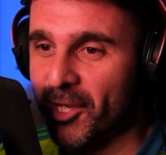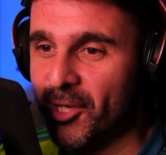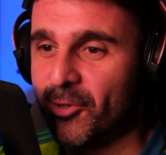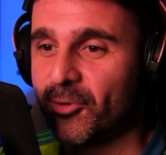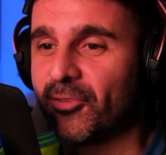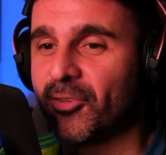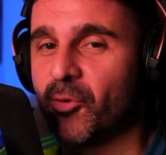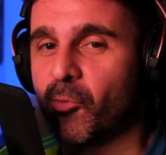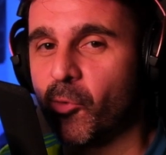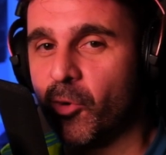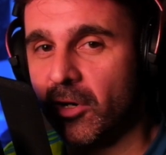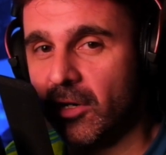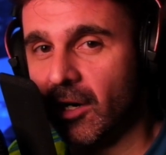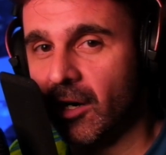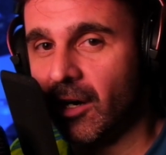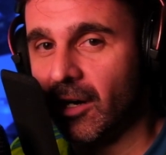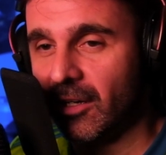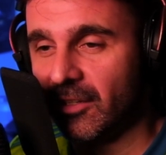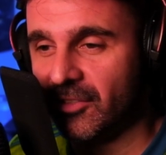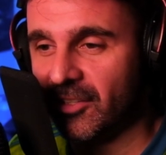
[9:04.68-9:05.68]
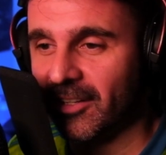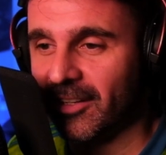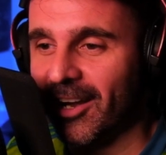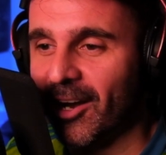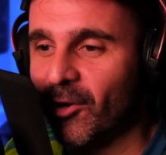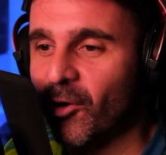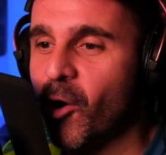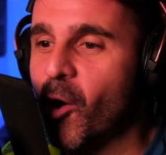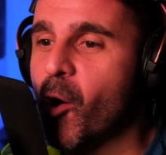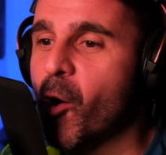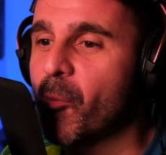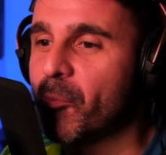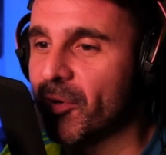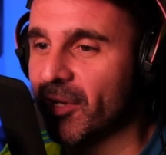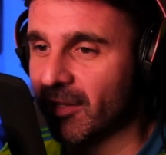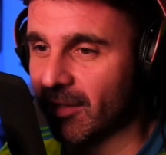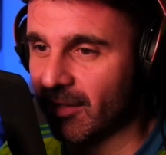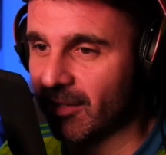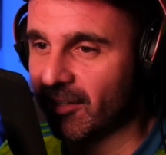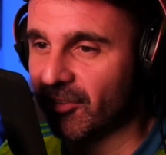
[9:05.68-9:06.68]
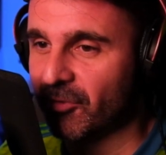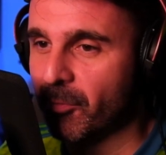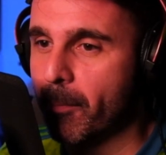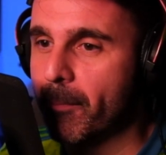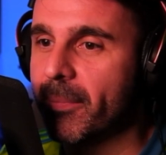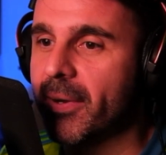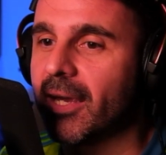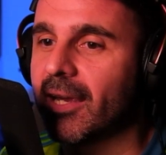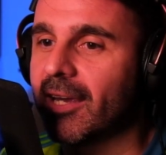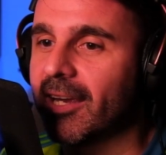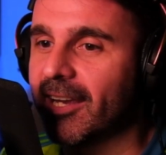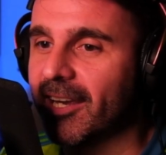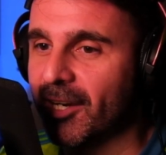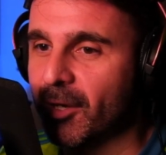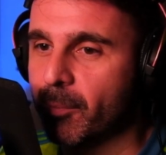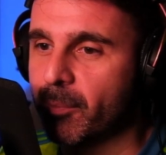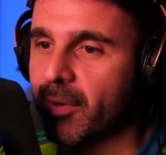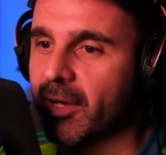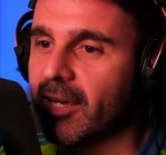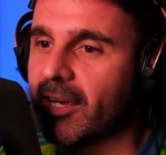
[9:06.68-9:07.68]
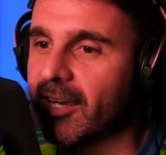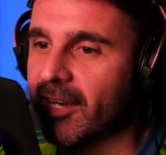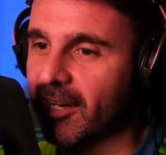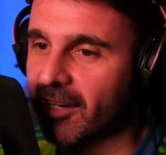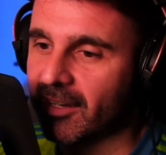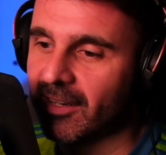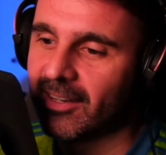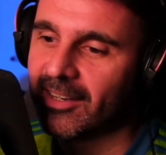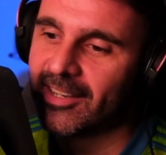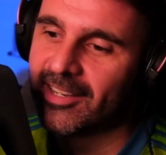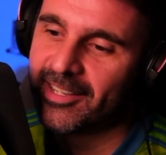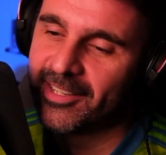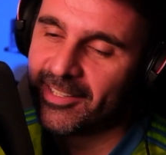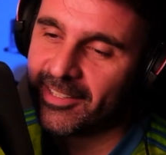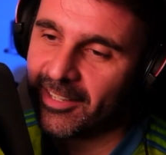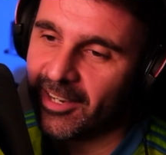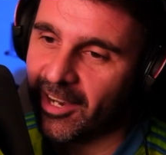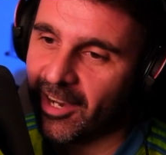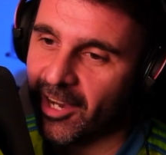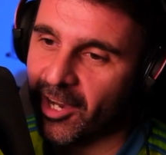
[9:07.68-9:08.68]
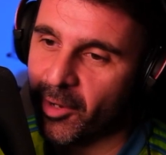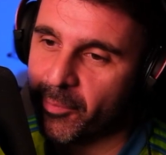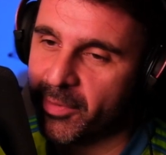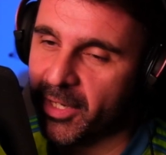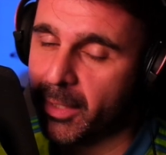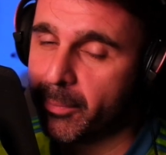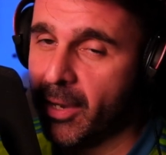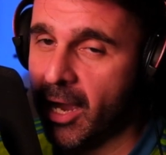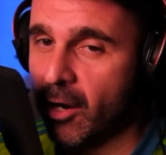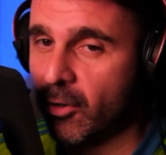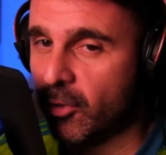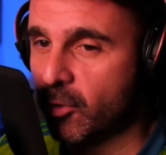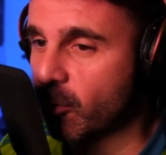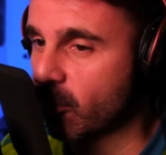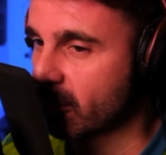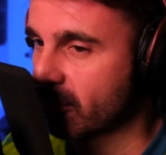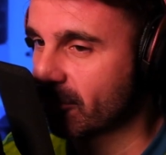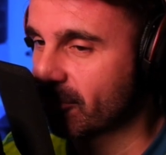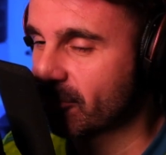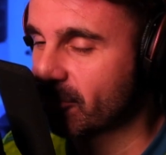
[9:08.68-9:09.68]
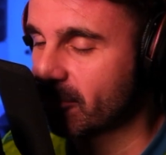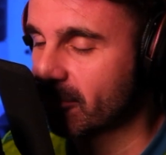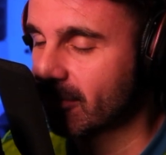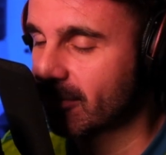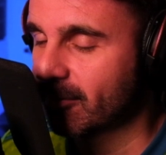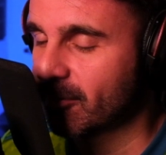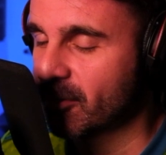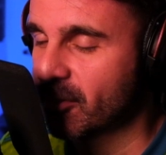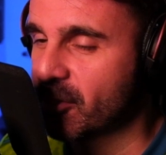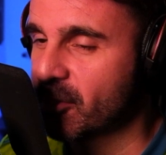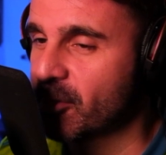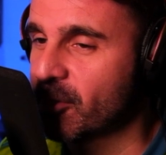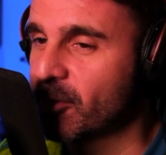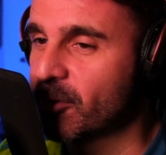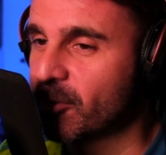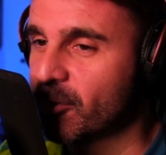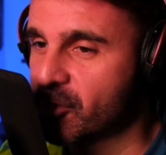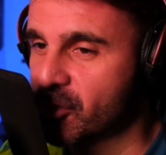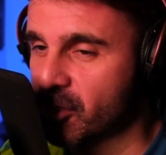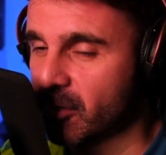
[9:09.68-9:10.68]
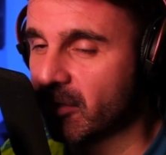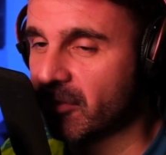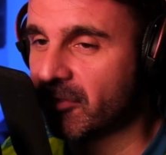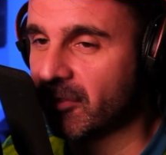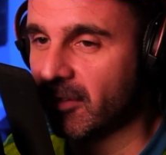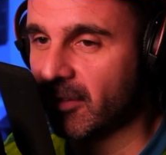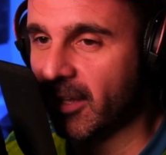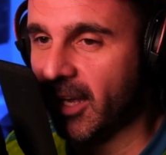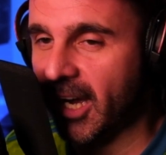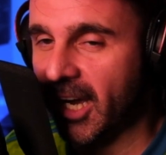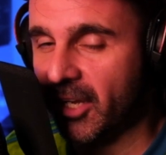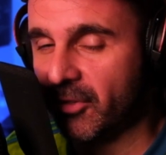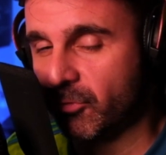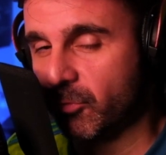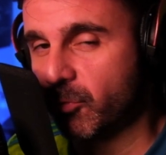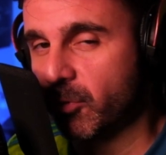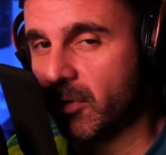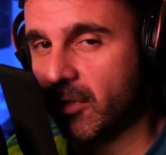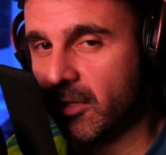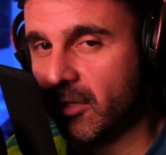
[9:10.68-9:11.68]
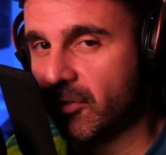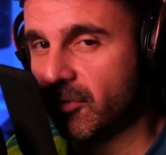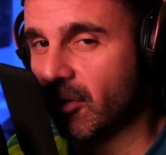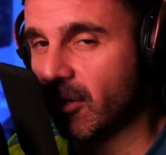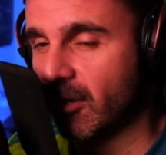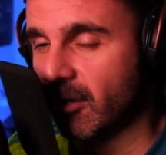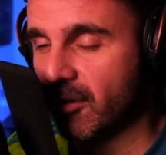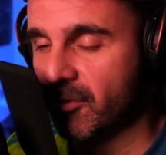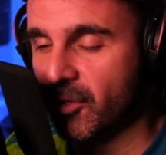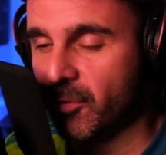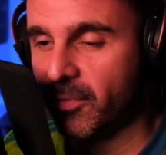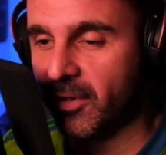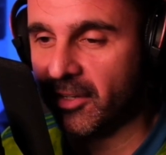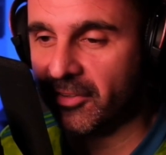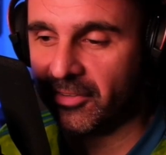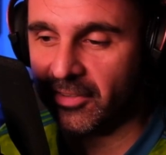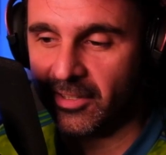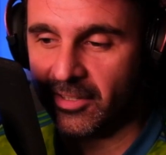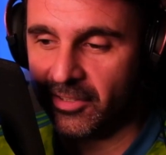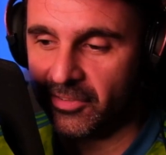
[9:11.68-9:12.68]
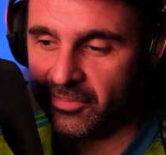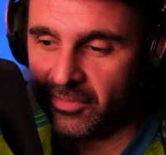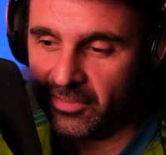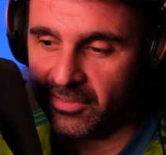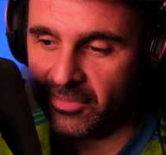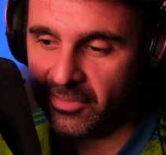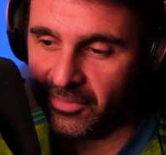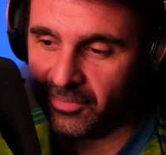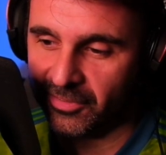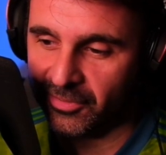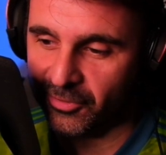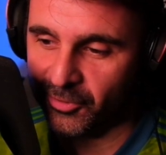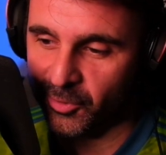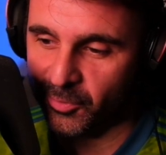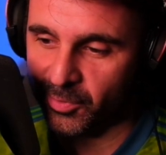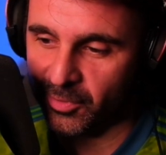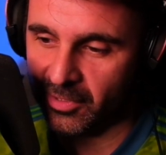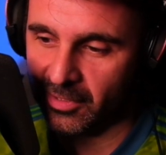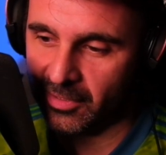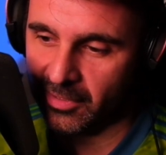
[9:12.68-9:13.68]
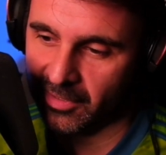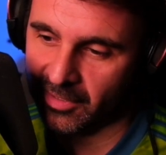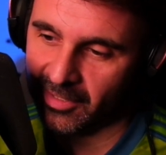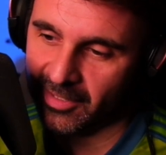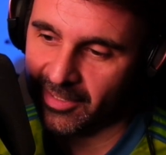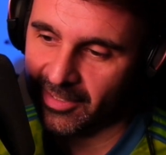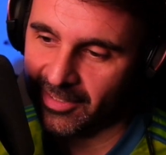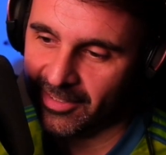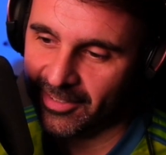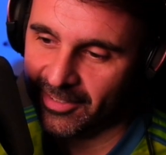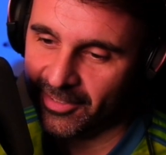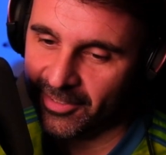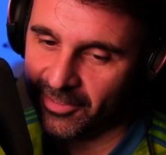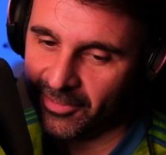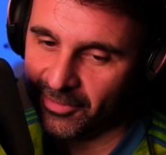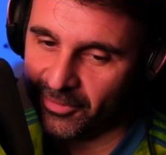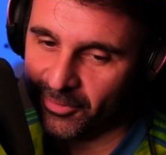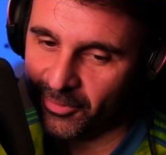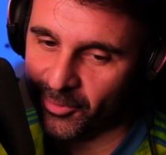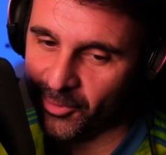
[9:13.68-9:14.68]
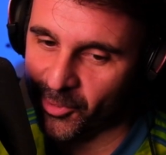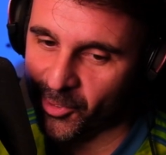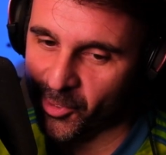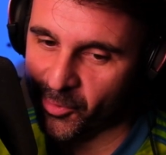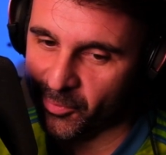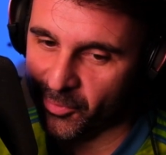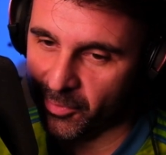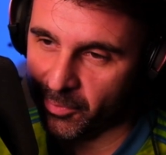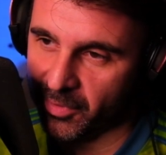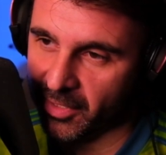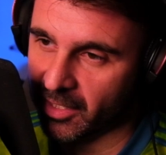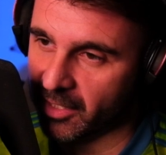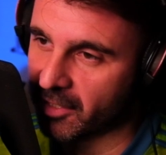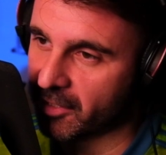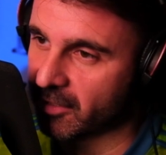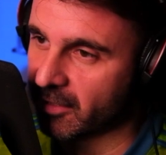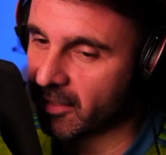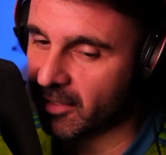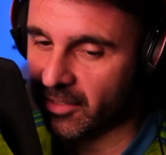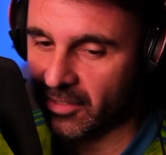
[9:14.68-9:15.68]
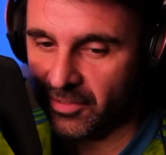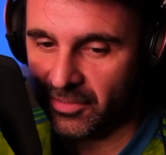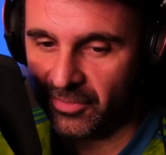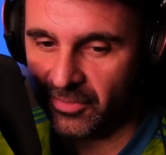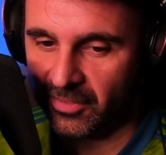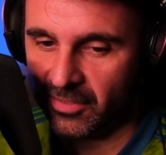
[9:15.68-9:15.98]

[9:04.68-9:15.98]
to use the word haunting and how open these big, big, uh, big power chords, huge unison lines between the guitar and the bass layers. This is super, super big in your ears.